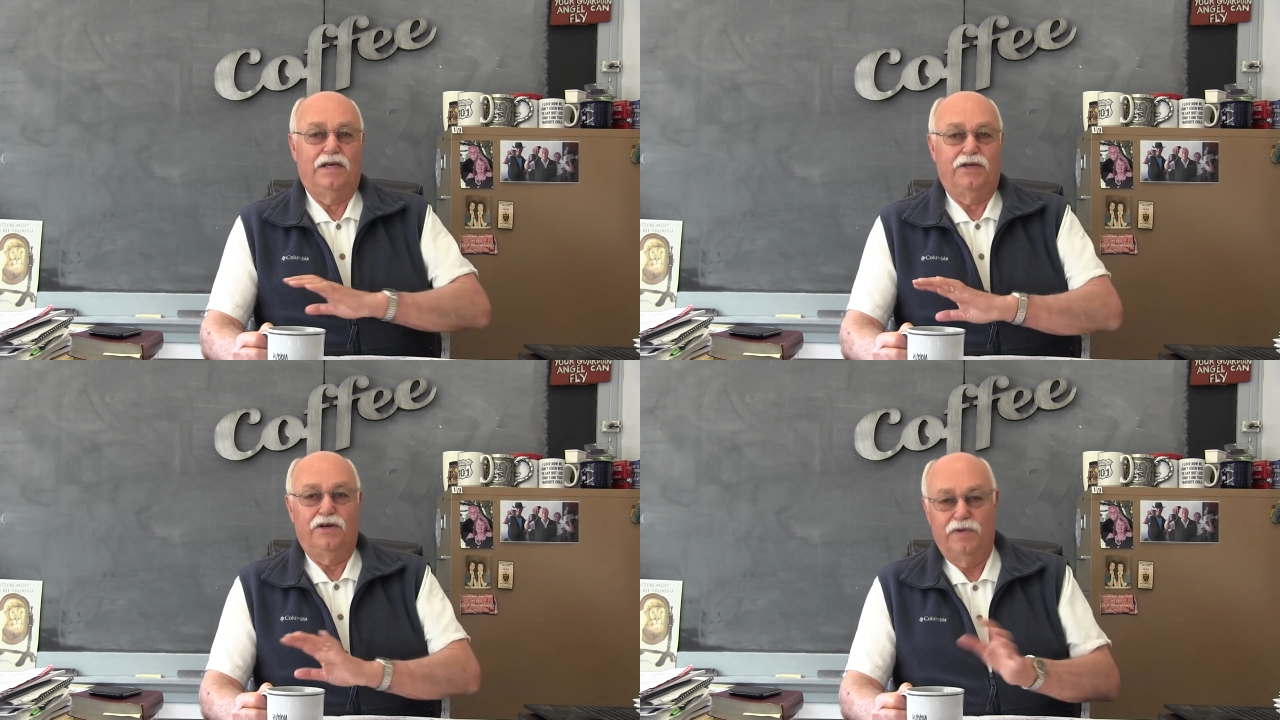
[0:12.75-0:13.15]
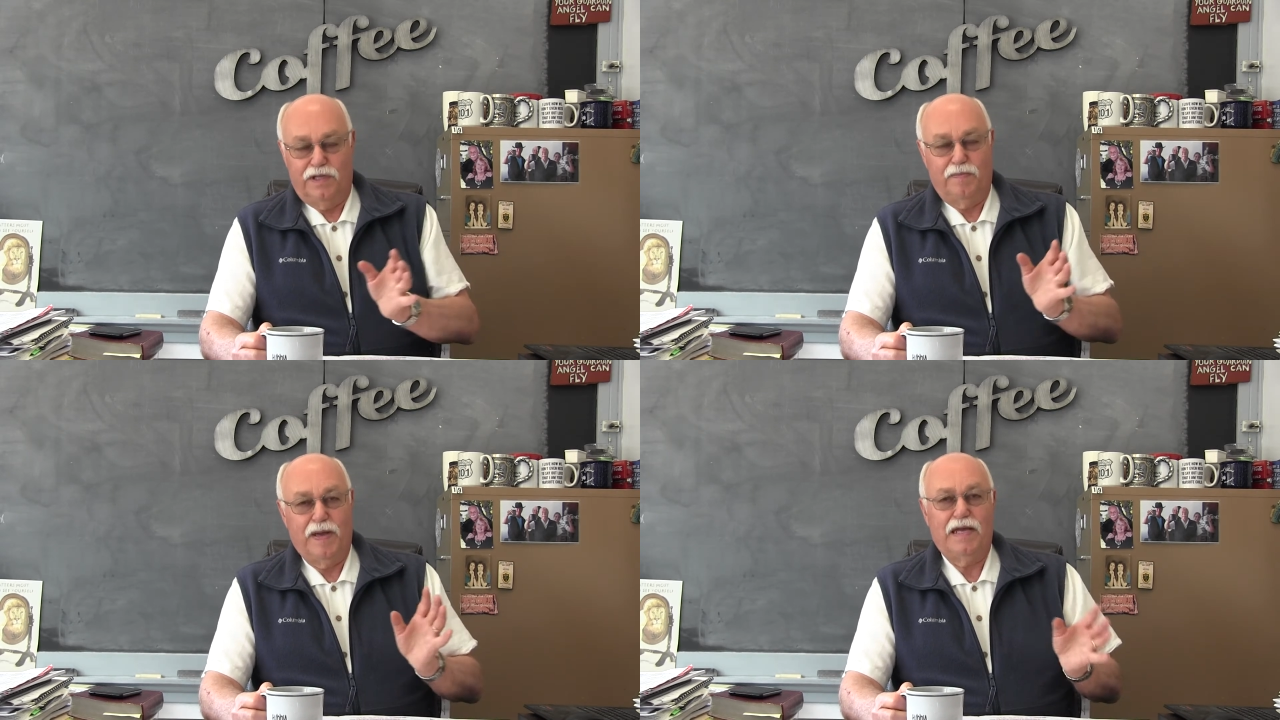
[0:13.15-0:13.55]
You know,
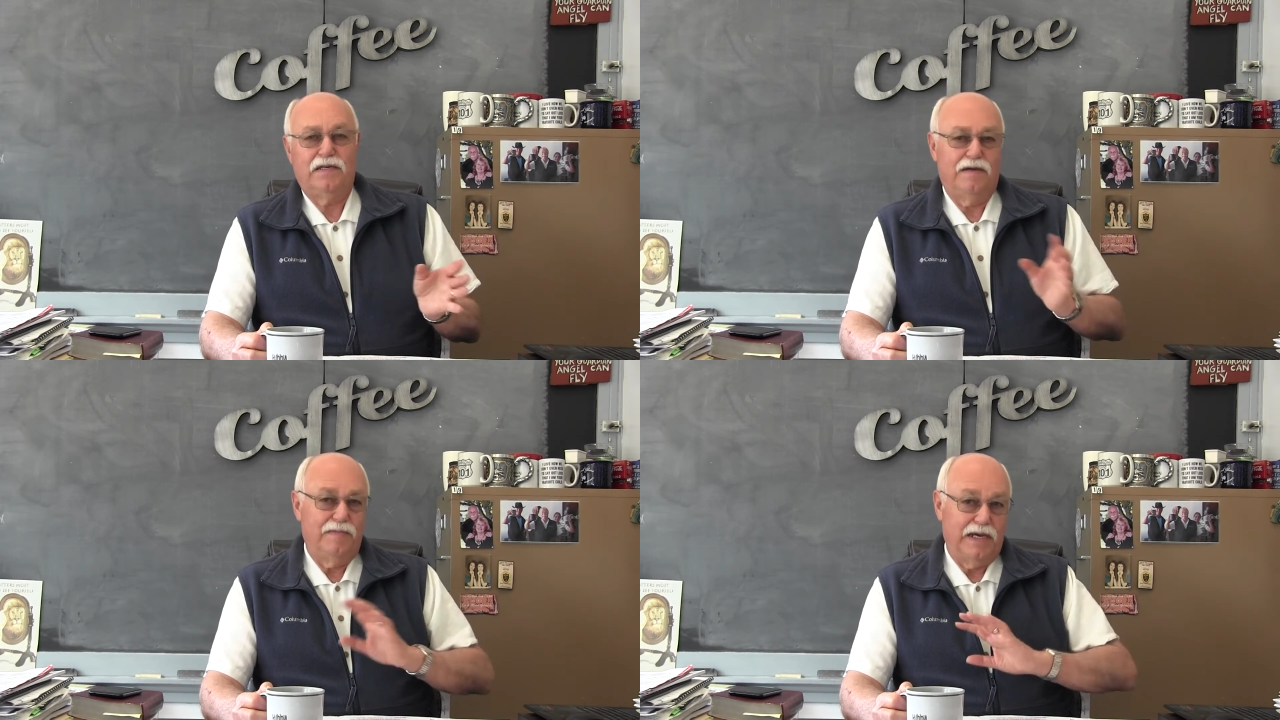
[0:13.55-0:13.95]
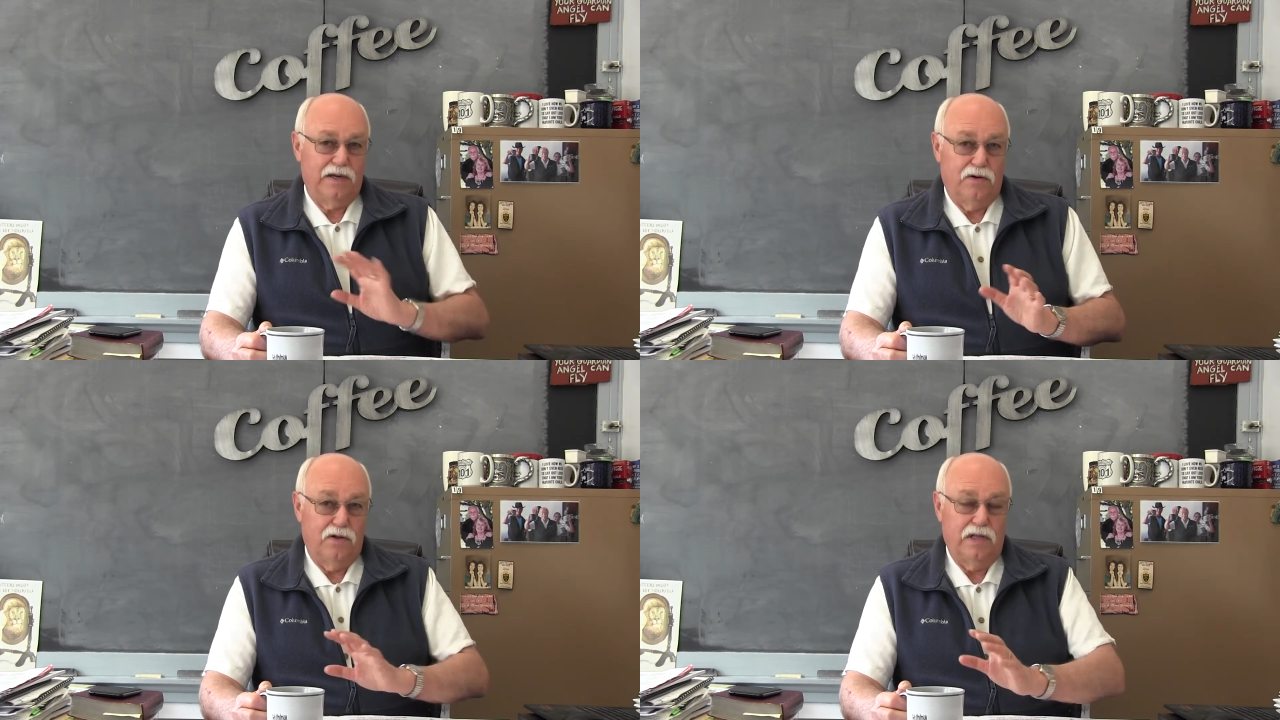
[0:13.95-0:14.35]
with the pandemic
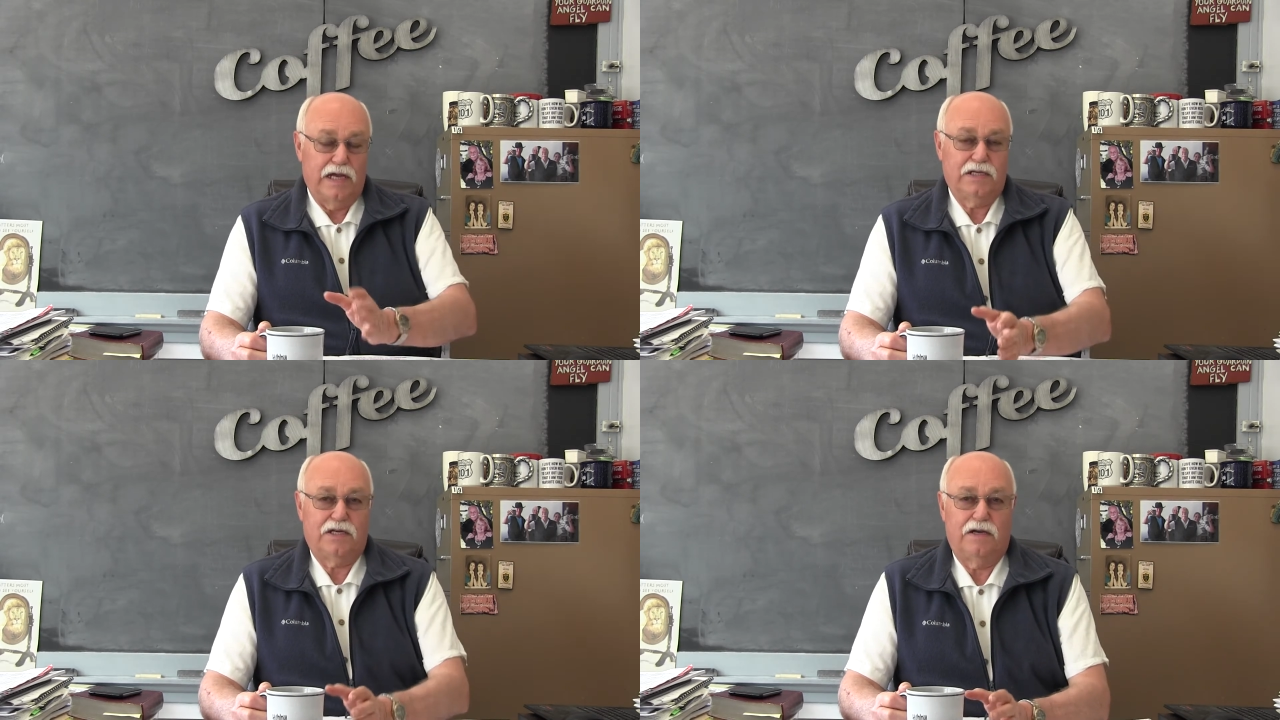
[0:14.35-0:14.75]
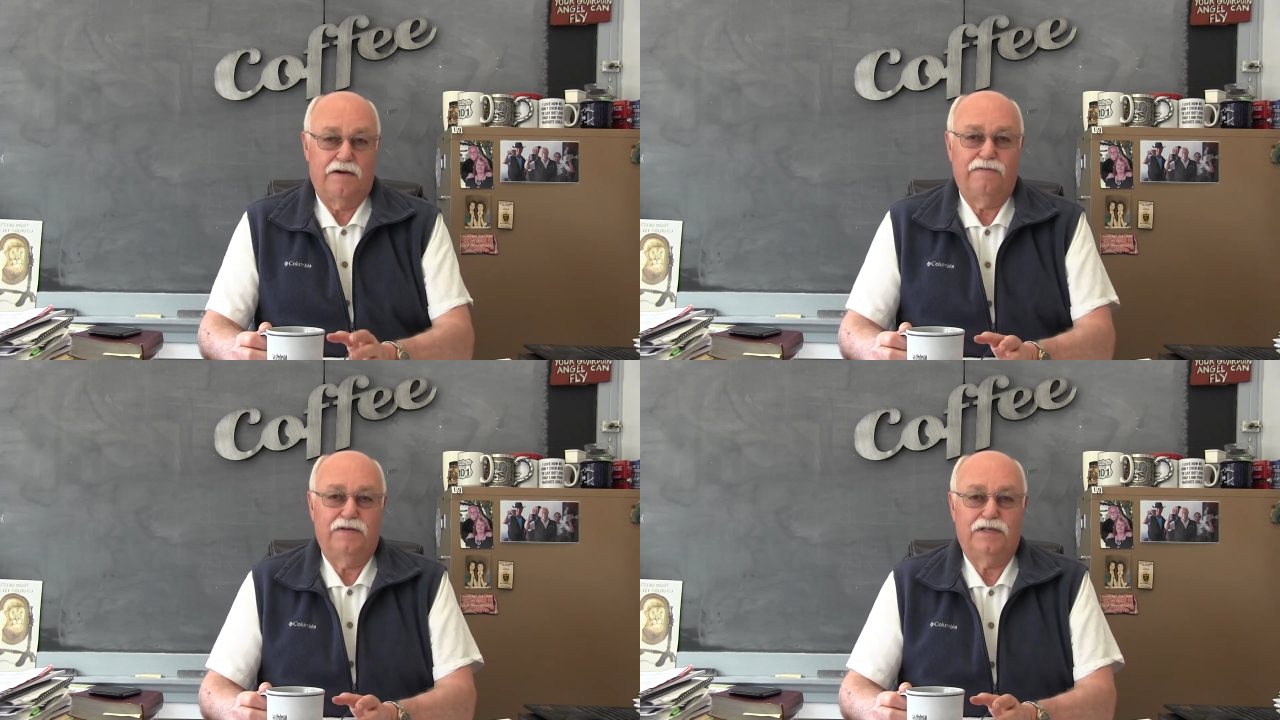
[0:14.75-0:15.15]
and all that
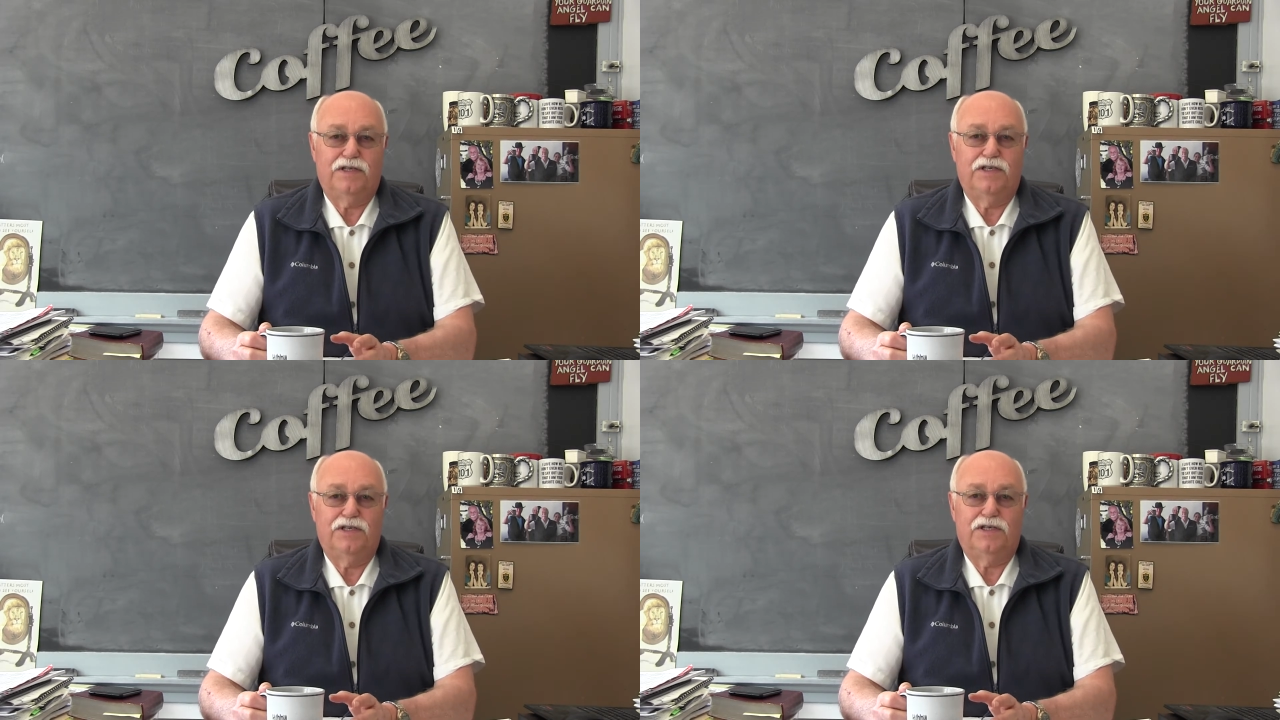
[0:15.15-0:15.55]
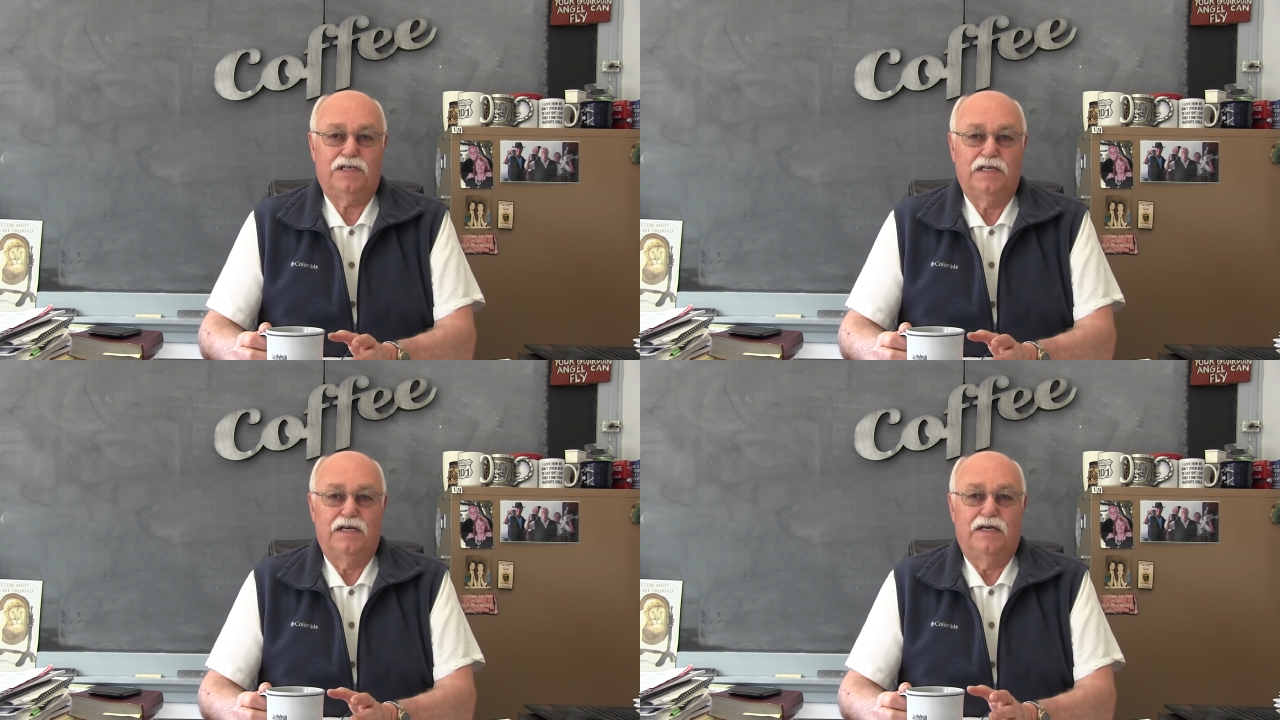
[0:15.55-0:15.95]
stuff, it's just,